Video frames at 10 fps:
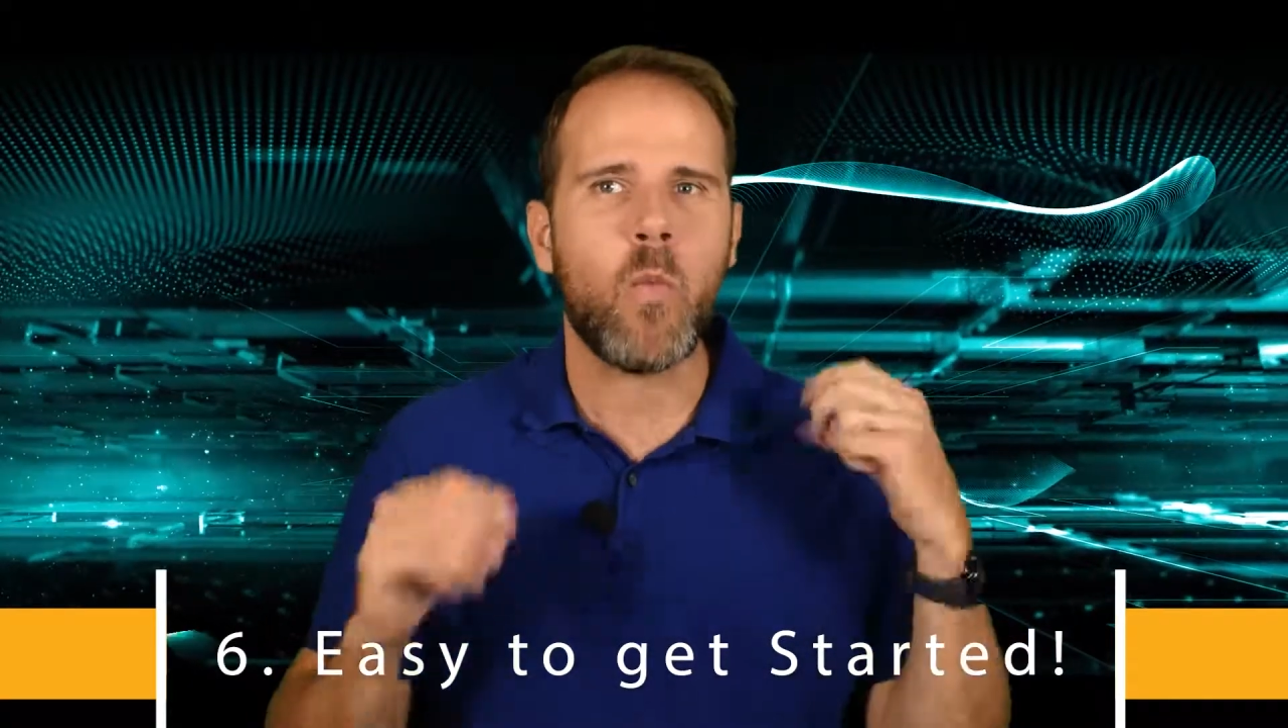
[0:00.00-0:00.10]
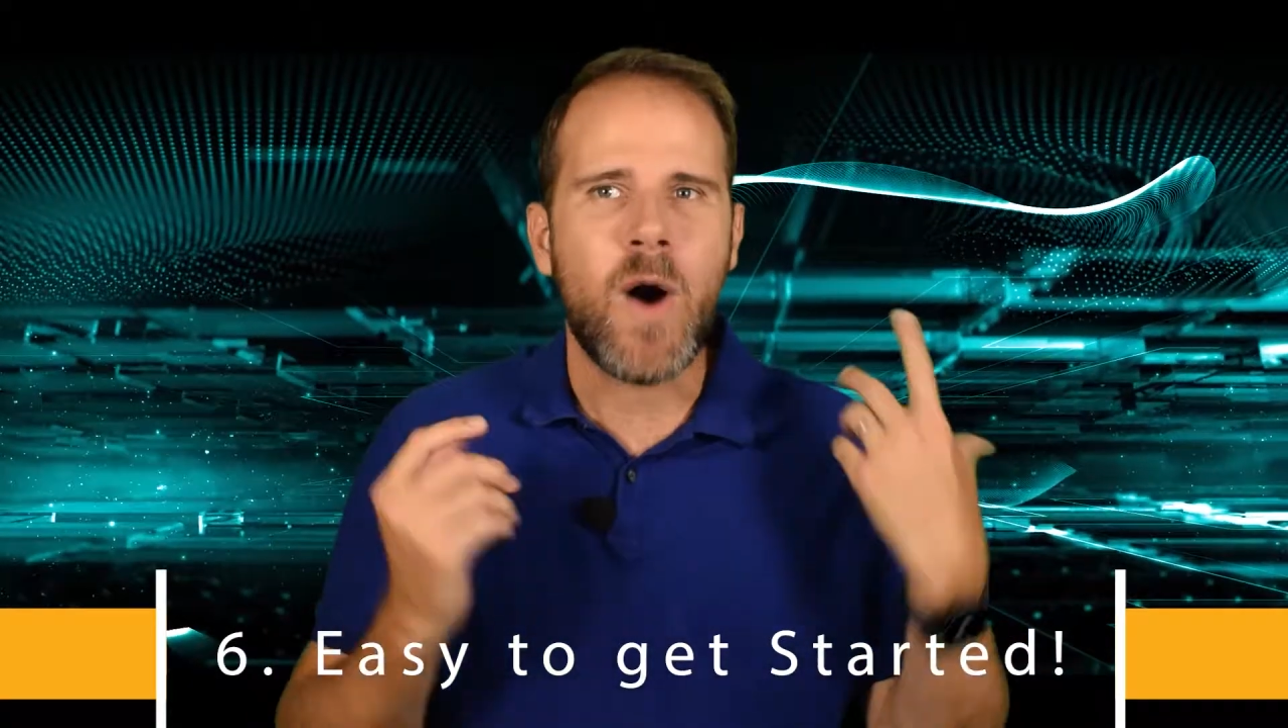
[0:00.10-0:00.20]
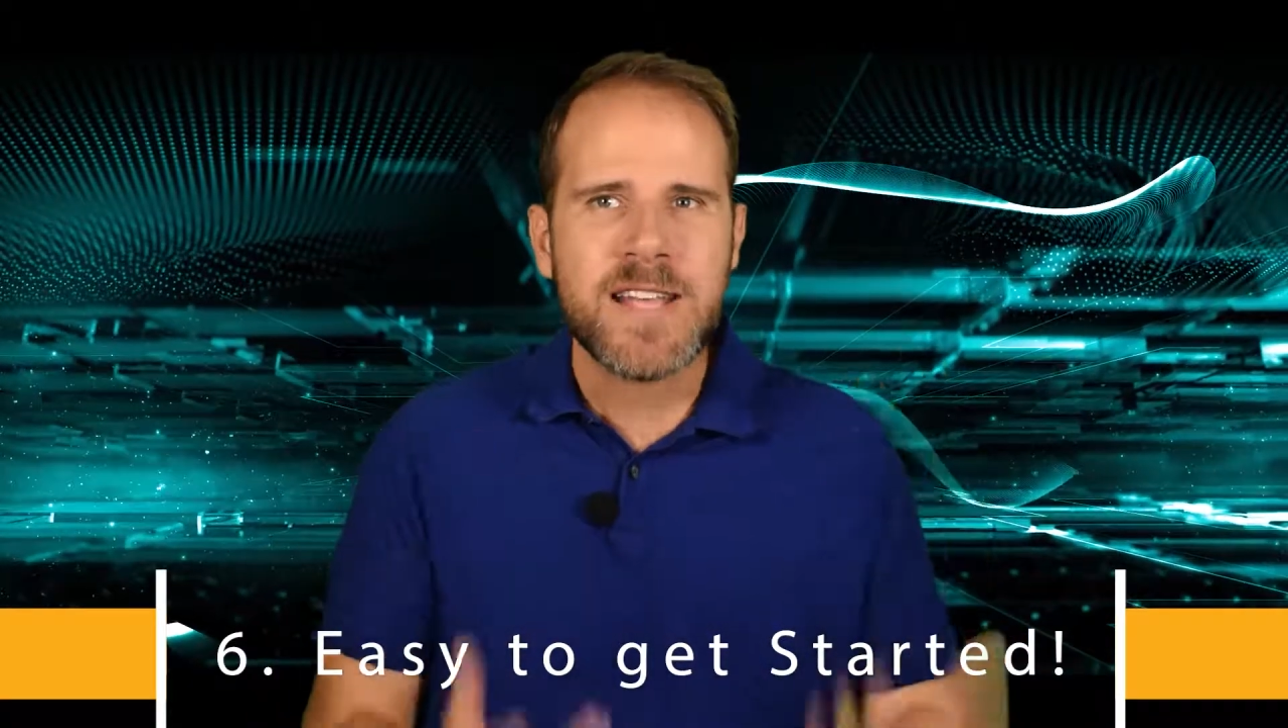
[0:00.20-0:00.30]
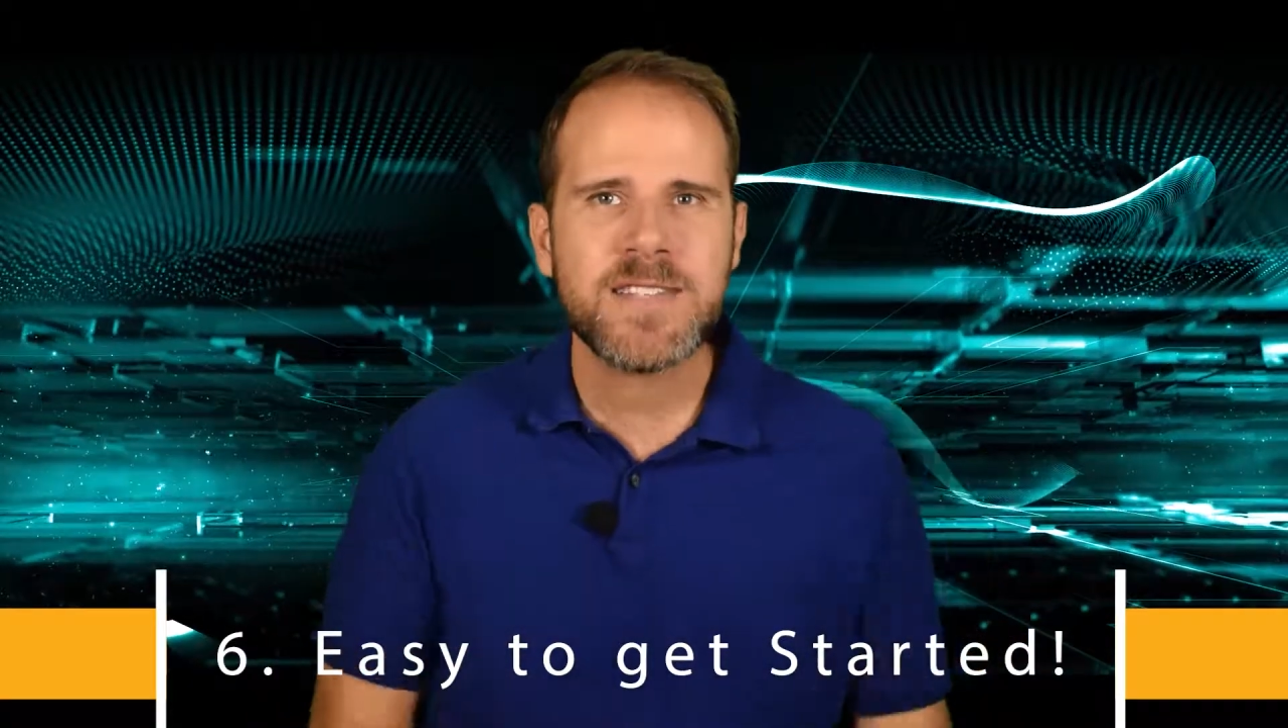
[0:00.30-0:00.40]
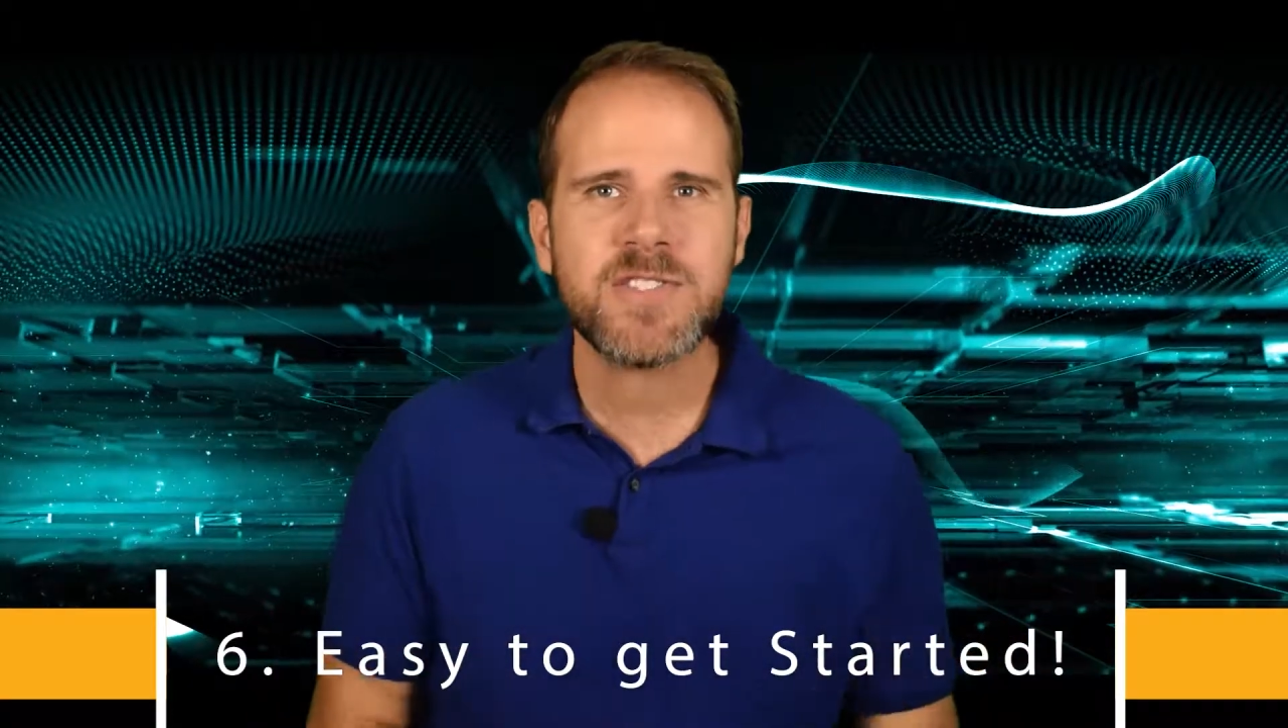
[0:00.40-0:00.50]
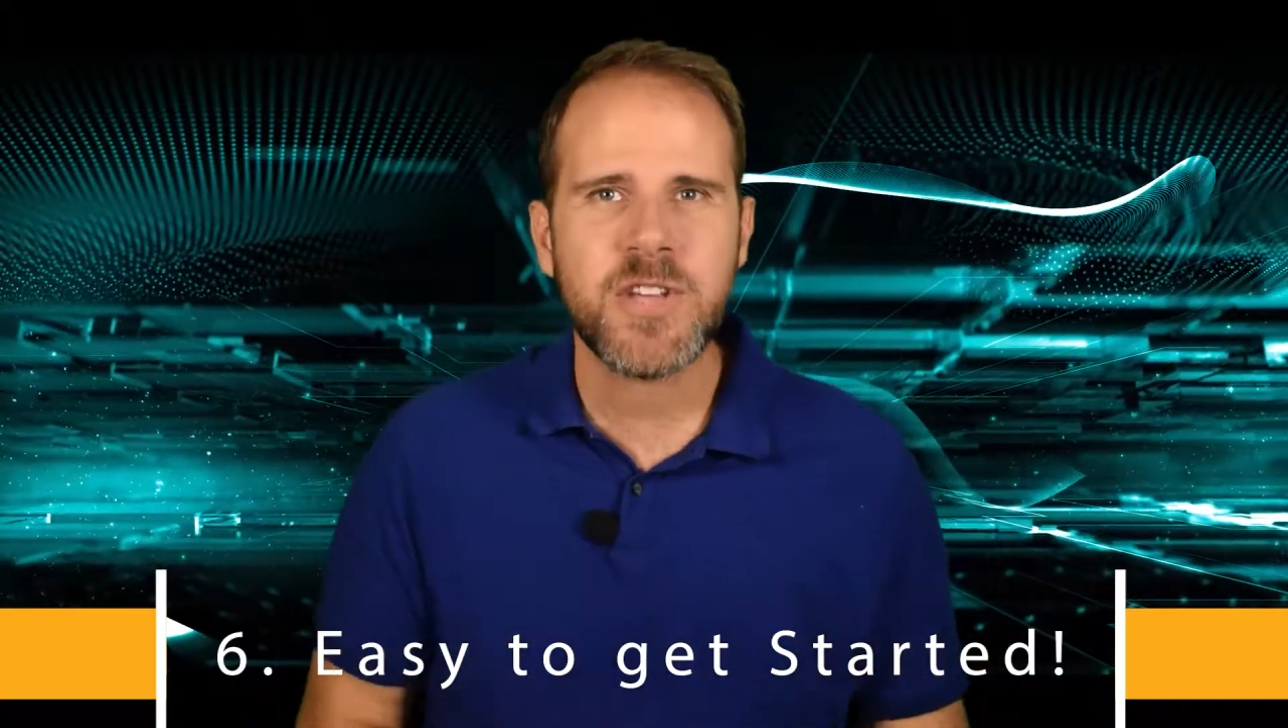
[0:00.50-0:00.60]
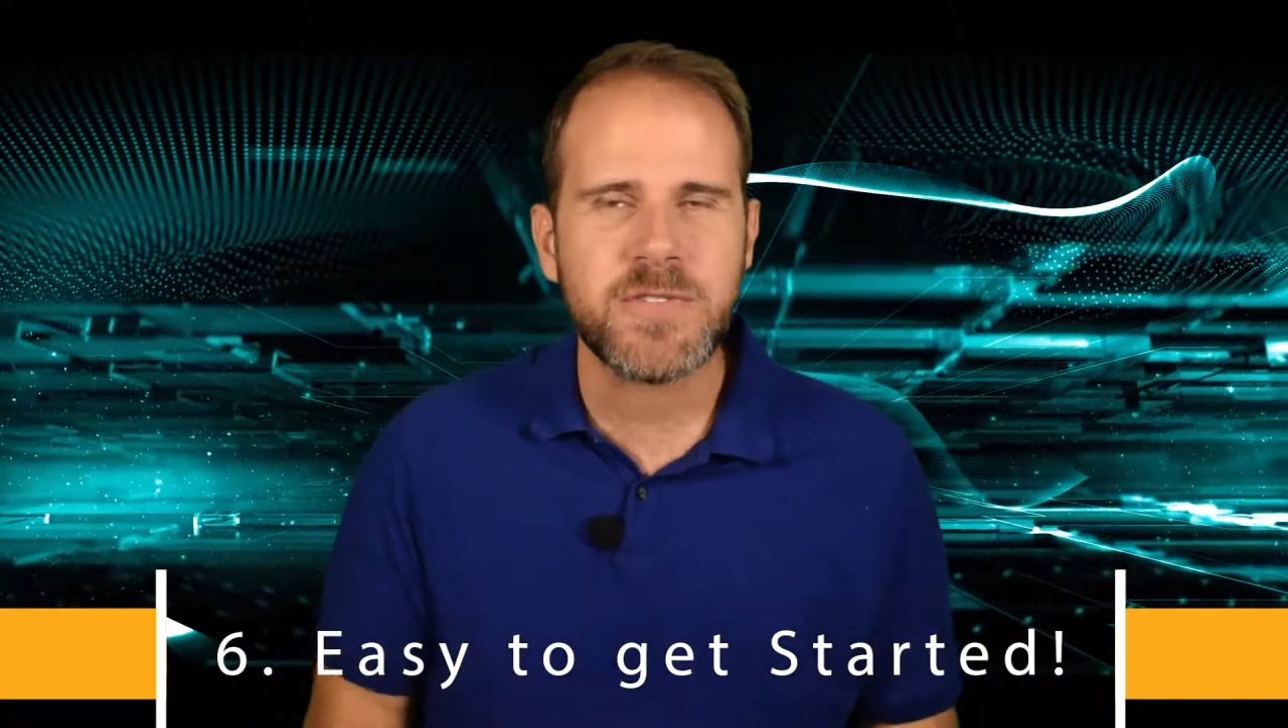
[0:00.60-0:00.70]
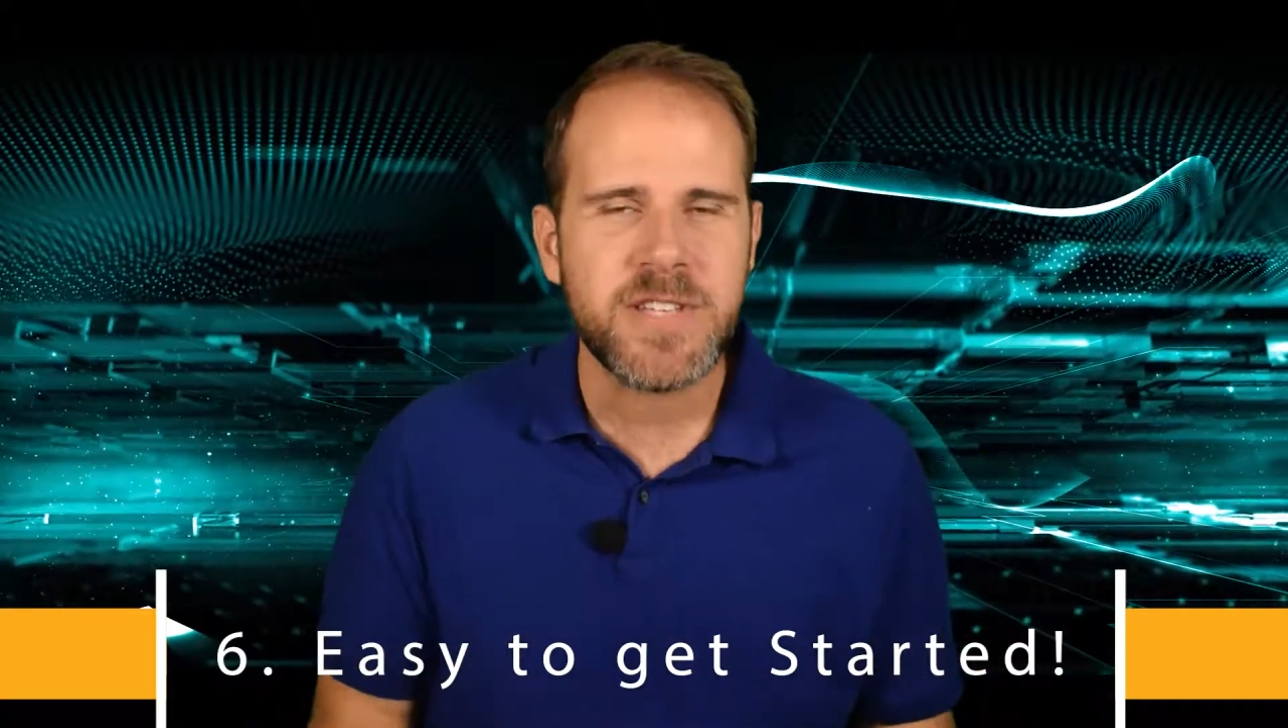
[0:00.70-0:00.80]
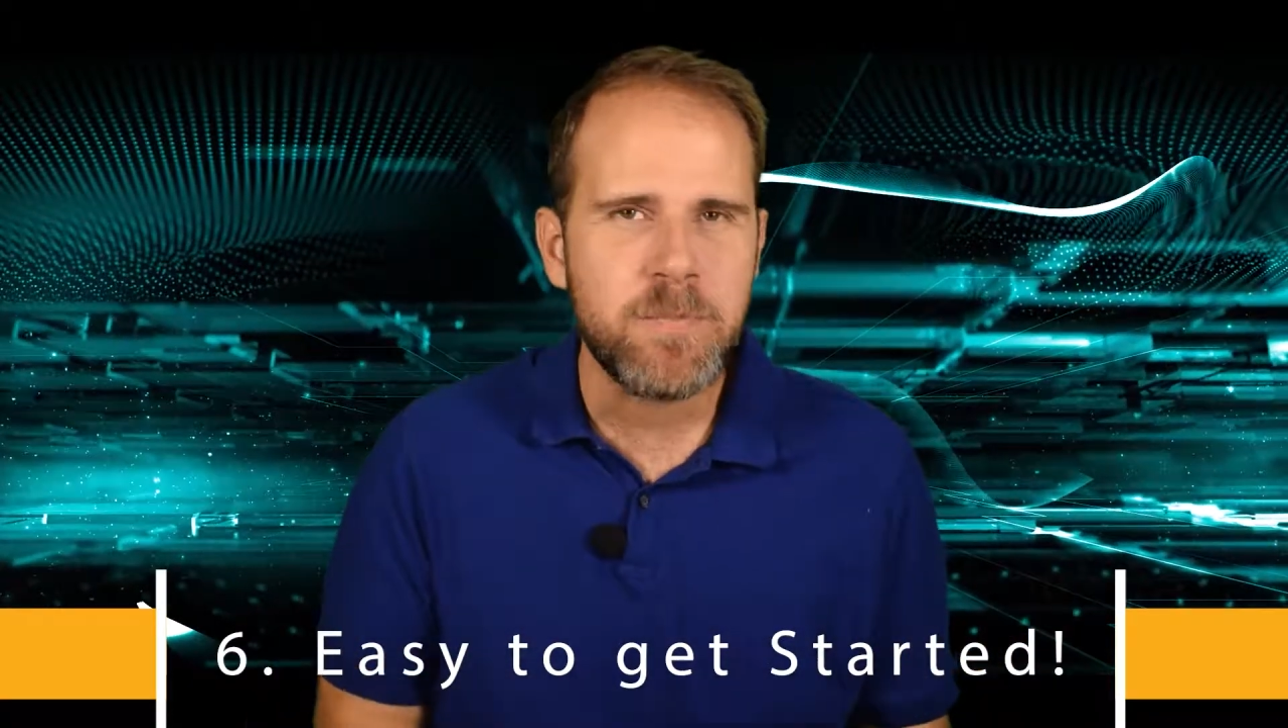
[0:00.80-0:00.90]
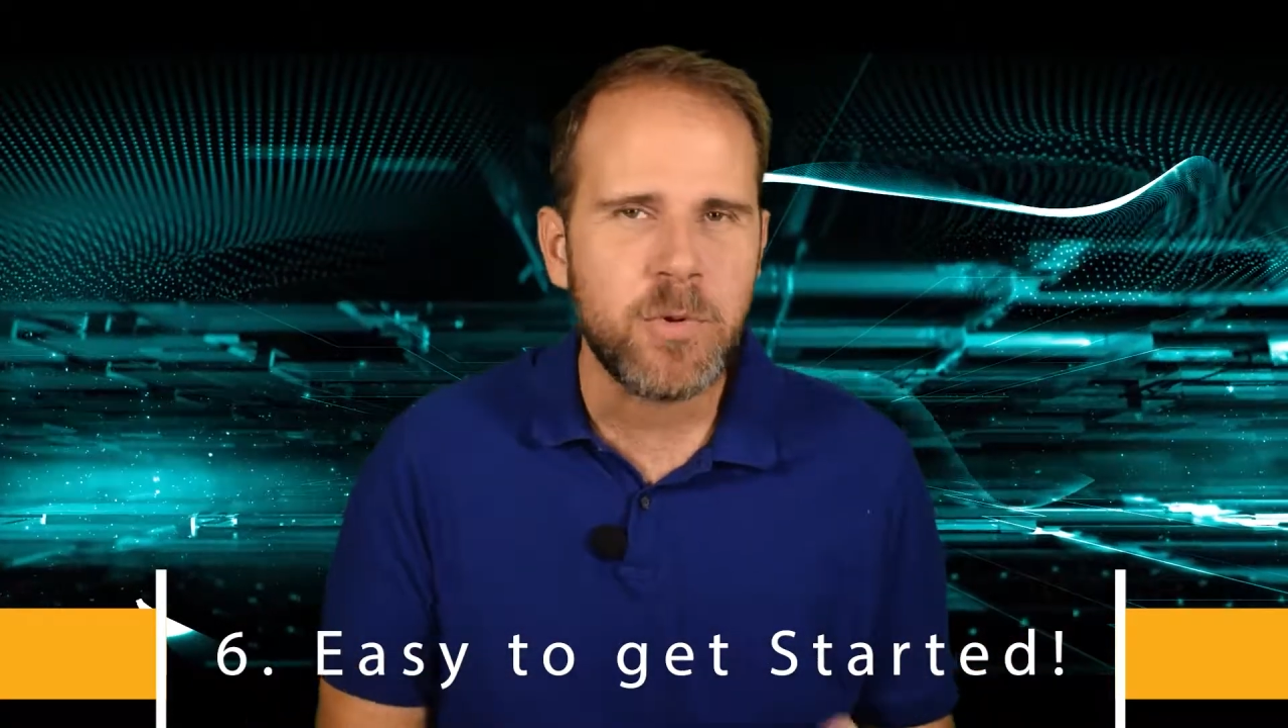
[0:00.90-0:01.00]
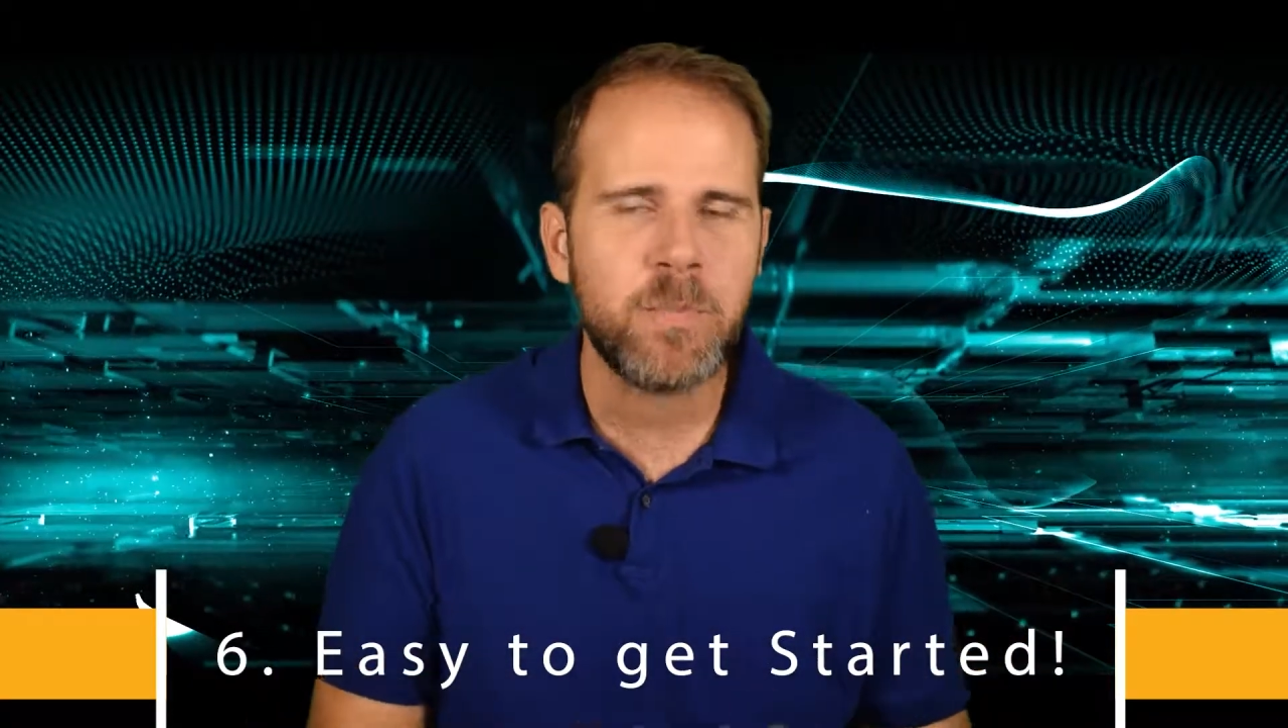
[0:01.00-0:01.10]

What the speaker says: Why is it so simple?